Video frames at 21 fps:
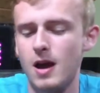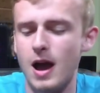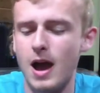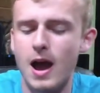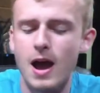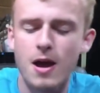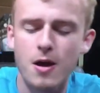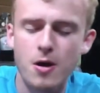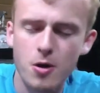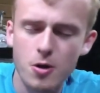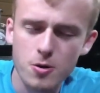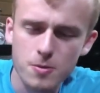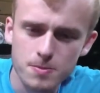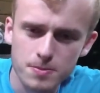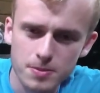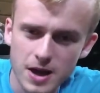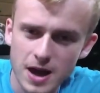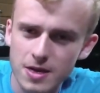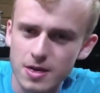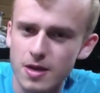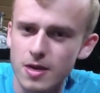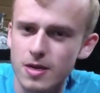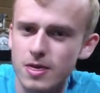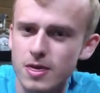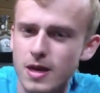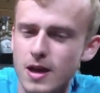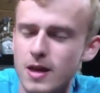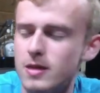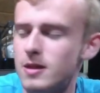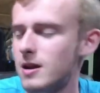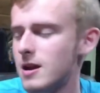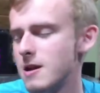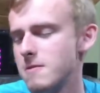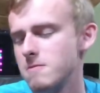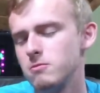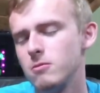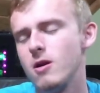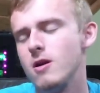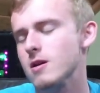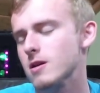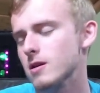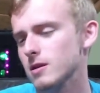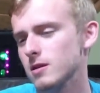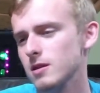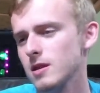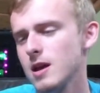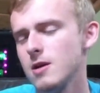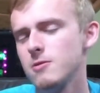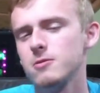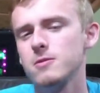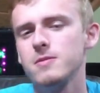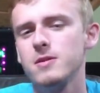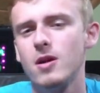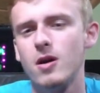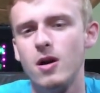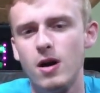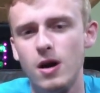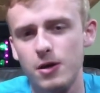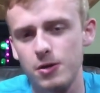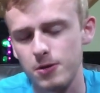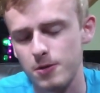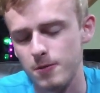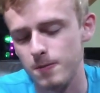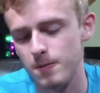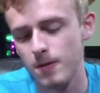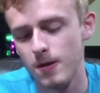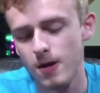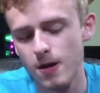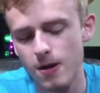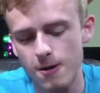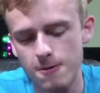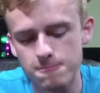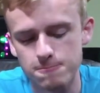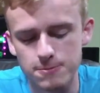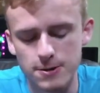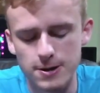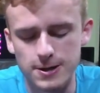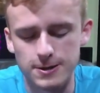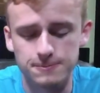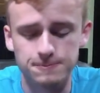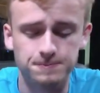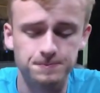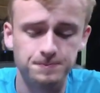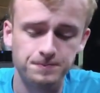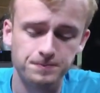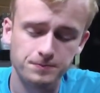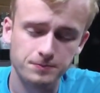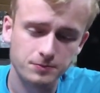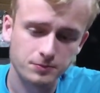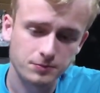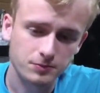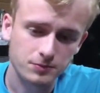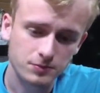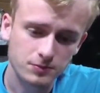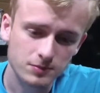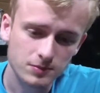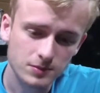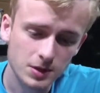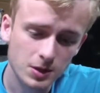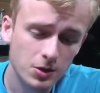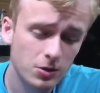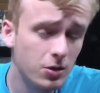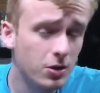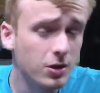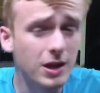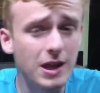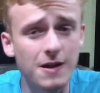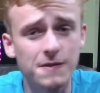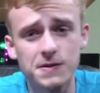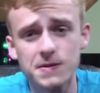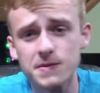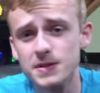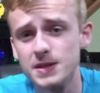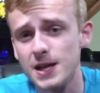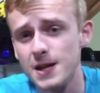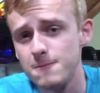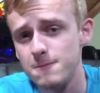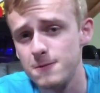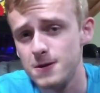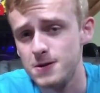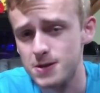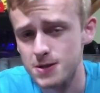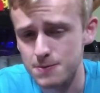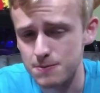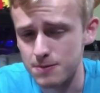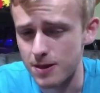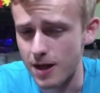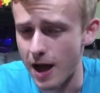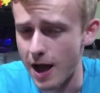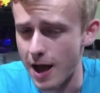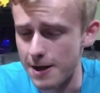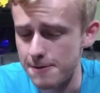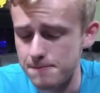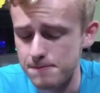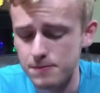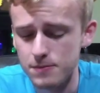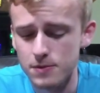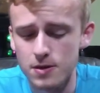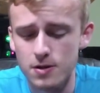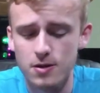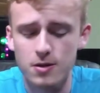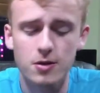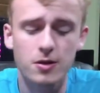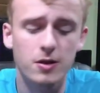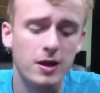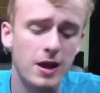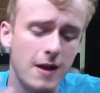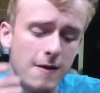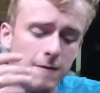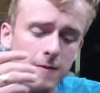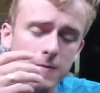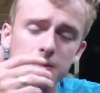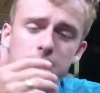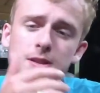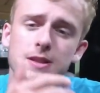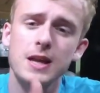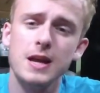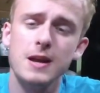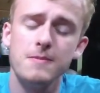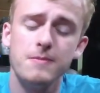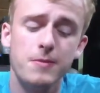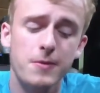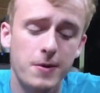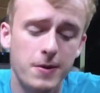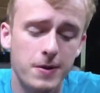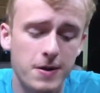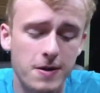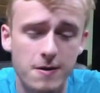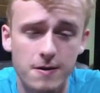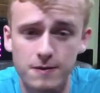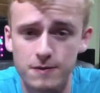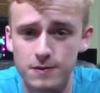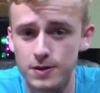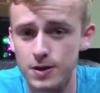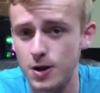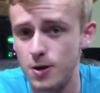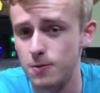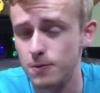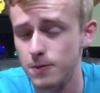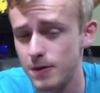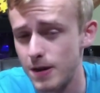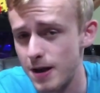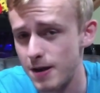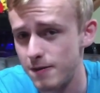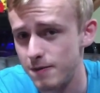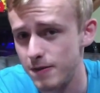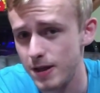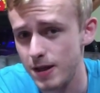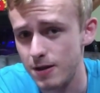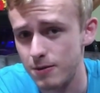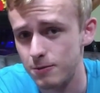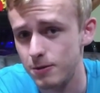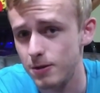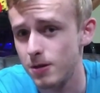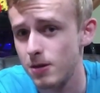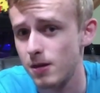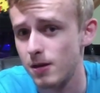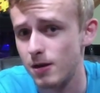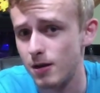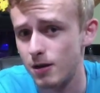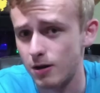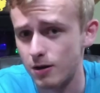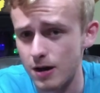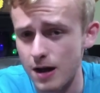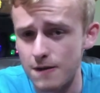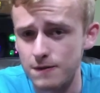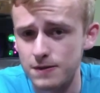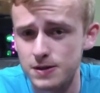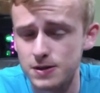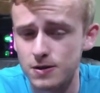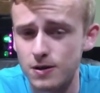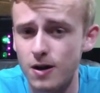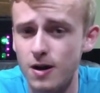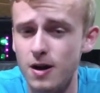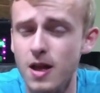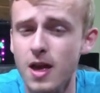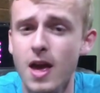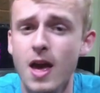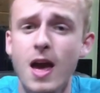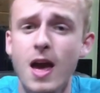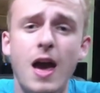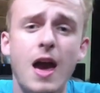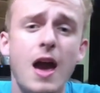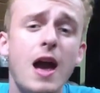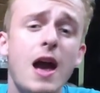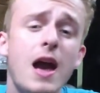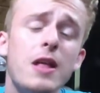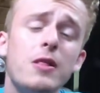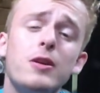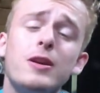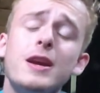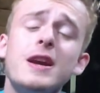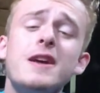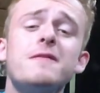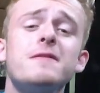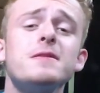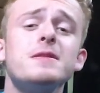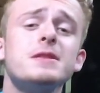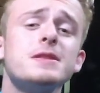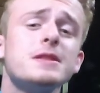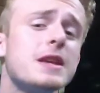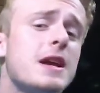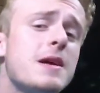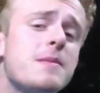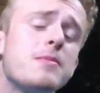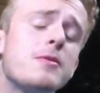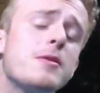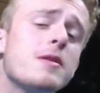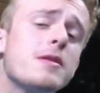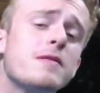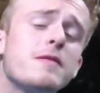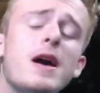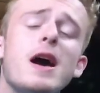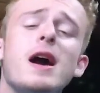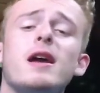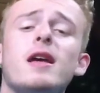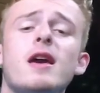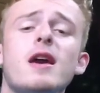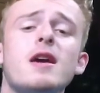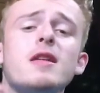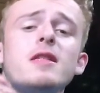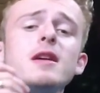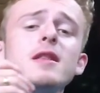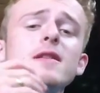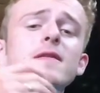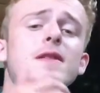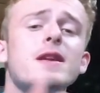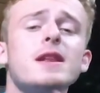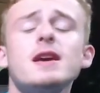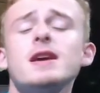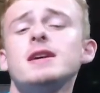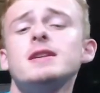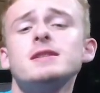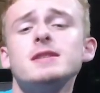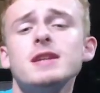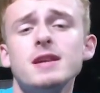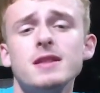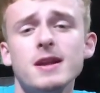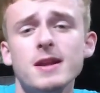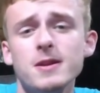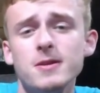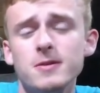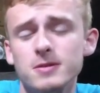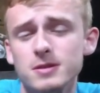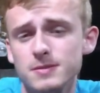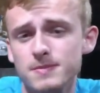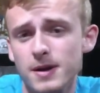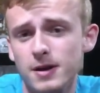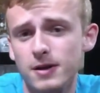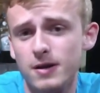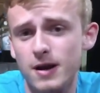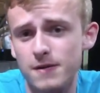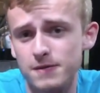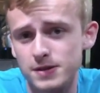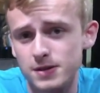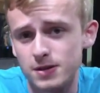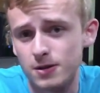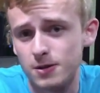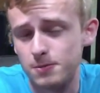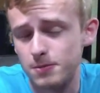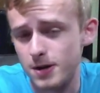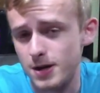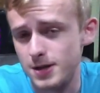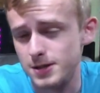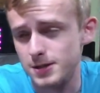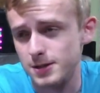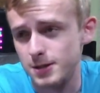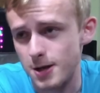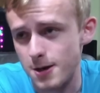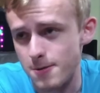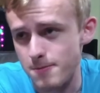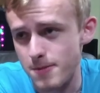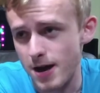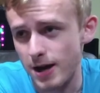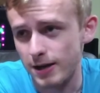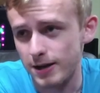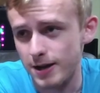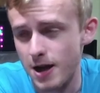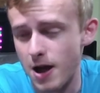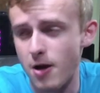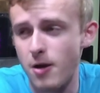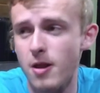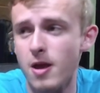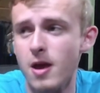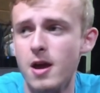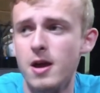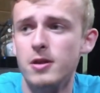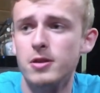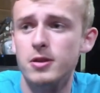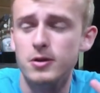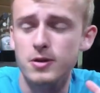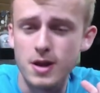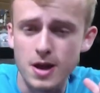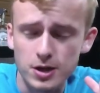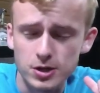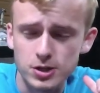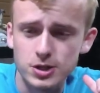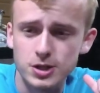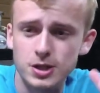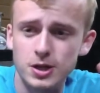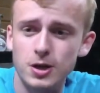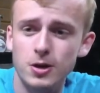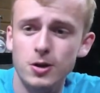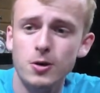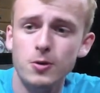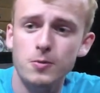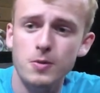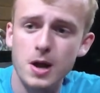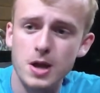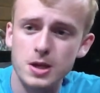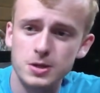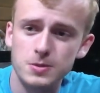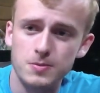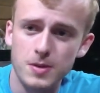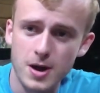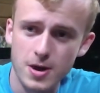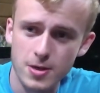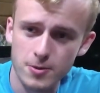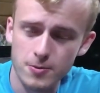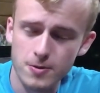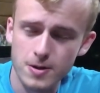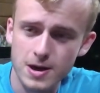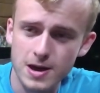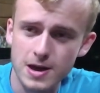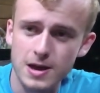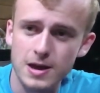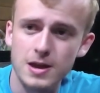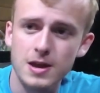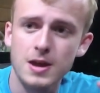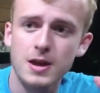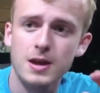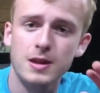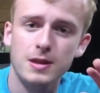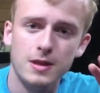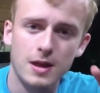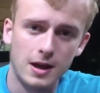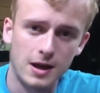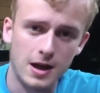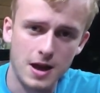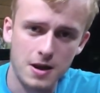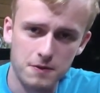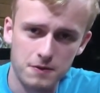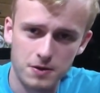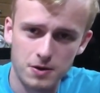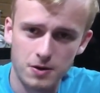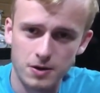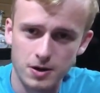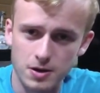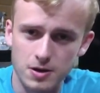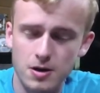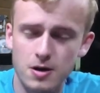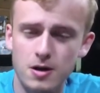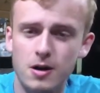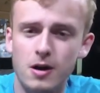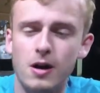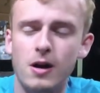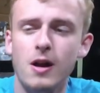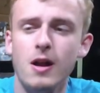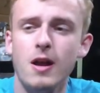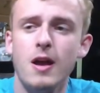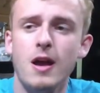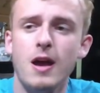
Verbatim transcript: I hope, as I said, that I'm wrong. That would be awesome. But looking at it from the standpoint of supply, looking at it from the standpoint of, you know, we got NVIDIA and releasing another graphics card, and looking at it from the standpoint of the fact that NVIDIA has said they don't expect graphics card prices to come back down till next year, which, by the way, they kind of already are,